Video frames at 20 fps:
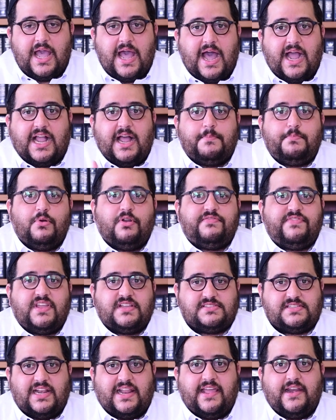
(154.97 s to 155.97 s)
A couple of
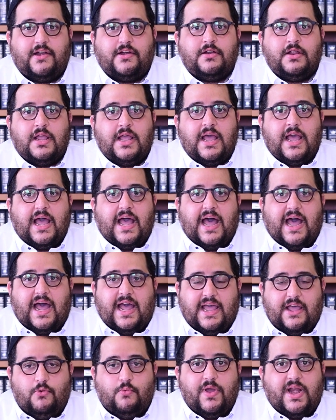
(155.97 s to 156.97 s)
years later,
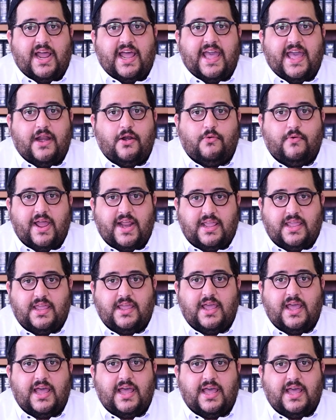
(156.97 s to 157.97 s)
when I had
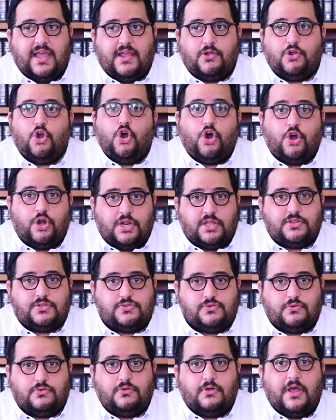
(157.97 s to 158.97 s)
already gone
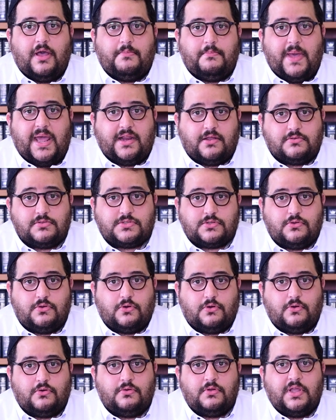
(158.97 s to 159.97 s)
to medical
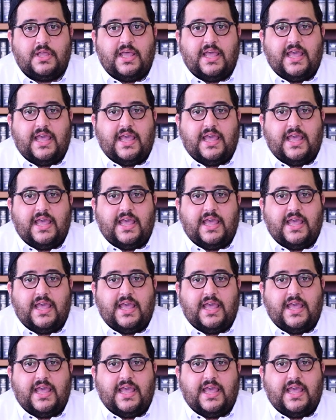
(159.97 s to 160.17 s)
school,